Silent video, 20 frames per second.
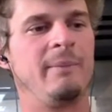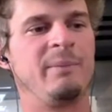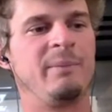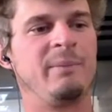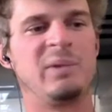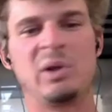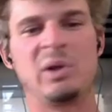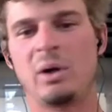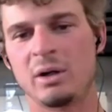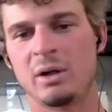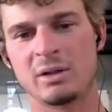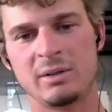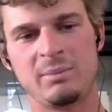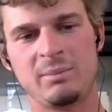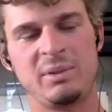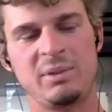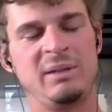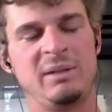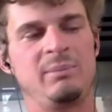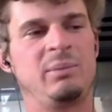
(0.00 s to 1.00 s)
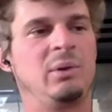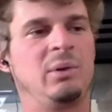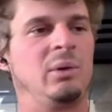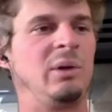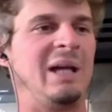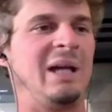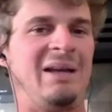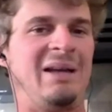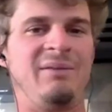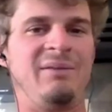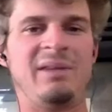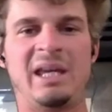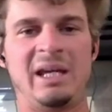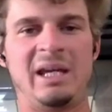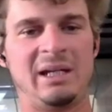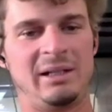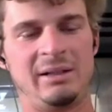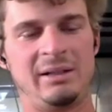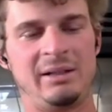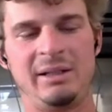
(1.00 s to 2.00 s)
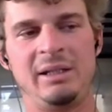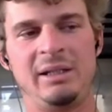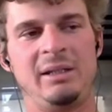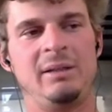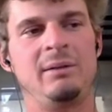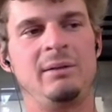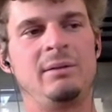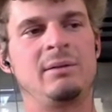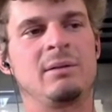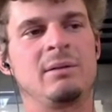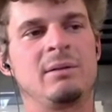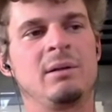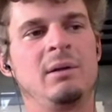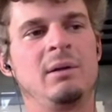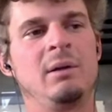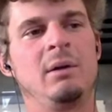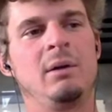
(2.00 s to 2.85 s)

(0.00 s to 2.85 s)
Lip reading: talk to people, have KLEs,